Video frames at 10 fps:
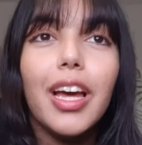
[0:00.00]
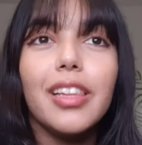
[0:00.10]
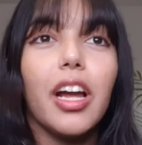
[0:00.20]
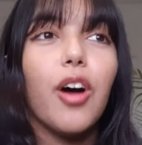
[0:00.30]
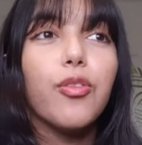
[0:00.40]

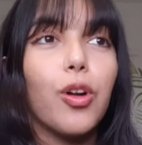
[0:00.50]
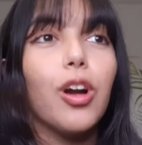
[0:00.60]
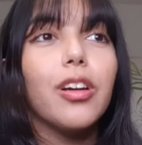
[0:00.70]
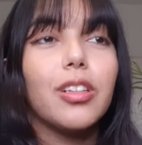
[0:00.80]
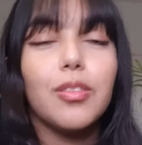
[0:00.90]
that I've
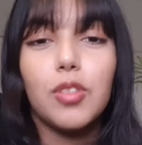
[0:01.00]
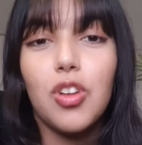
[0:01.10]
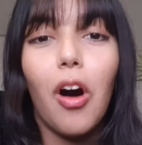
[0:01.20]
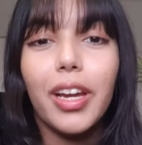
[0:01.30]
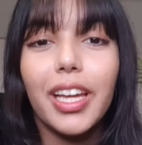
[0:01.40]
heard
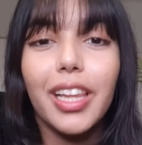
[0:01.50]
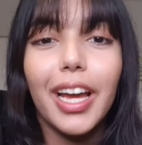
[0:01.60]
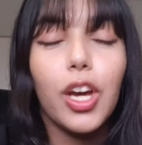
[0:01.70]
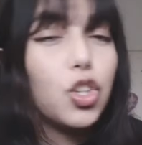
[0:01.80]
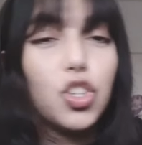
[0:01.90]
talking
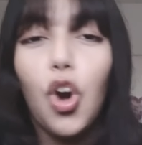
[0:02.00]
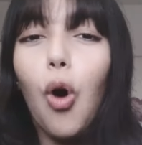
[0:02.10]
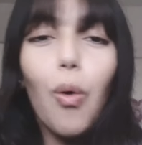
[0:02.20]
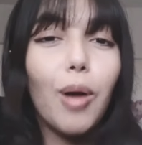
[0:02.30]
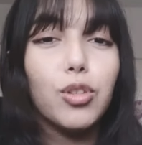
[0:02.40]
like,
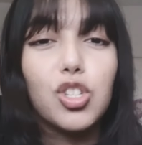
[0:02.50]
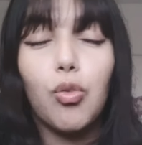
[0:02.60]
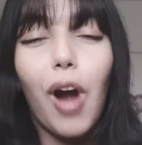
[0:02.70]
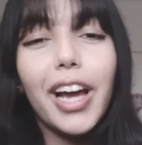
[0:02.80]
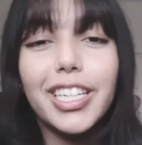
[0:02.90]
Yo, I was
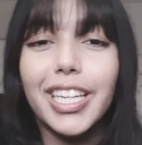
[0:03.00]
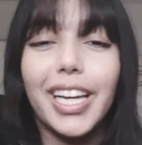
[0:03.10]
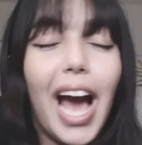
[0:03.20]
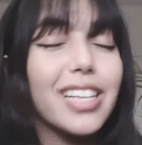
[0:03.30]
grinding.